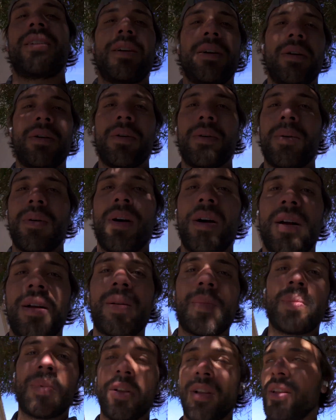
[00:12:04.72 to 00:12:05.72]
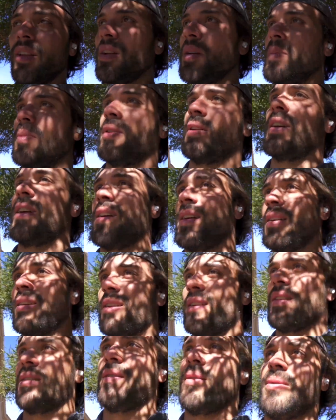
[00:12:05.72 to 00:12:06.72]
go completely to plan,
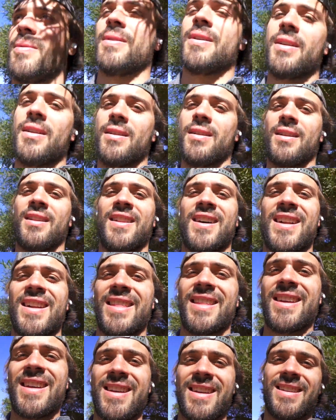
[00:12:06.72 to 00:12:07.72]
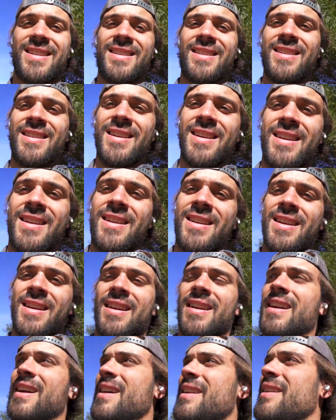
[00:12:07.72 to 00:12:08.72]
and you know what, a lot of that
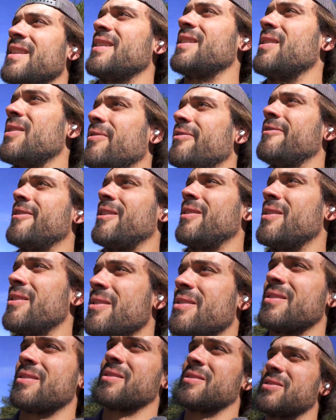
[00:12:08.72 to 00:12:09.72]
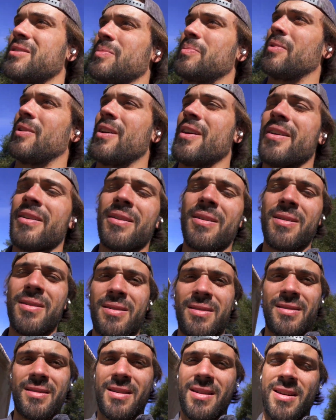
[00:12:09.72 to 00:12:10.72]
kind of fell on our supplier,
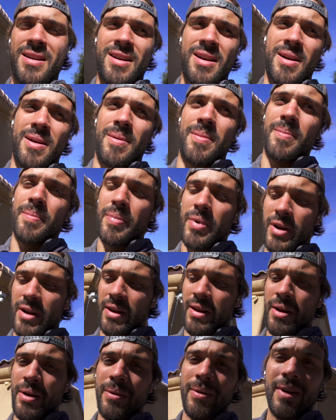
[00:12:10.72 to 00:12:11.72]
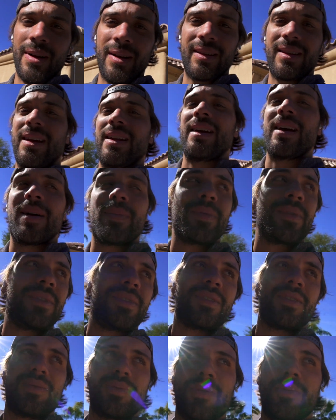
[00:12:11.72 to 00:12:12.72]
but you know what, that
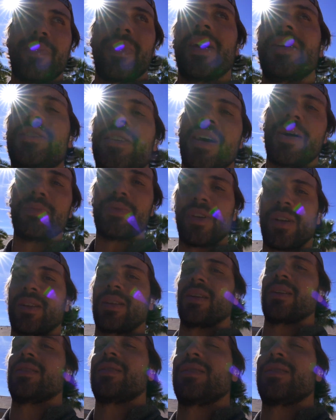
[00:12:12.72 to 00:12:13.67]
happens with big jobs like this.